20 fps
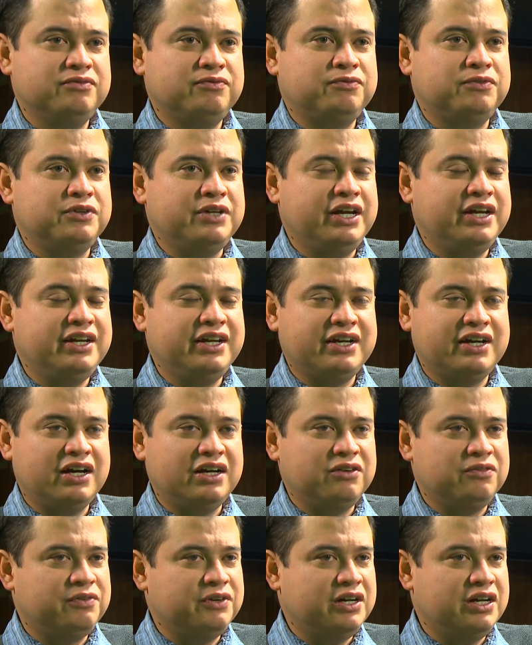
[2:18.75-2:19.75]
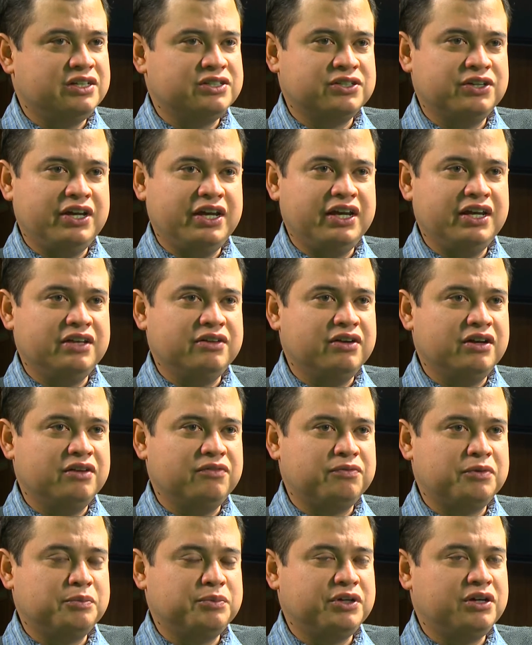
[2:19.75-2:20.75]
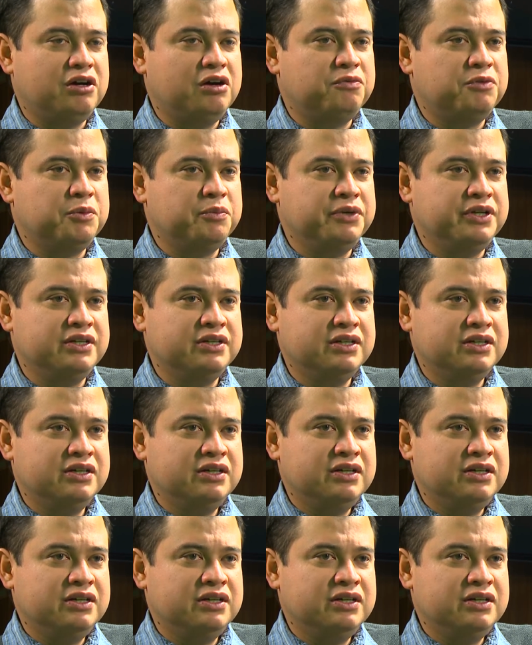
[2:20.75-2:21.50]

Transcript: for any kind of financial aid from the government,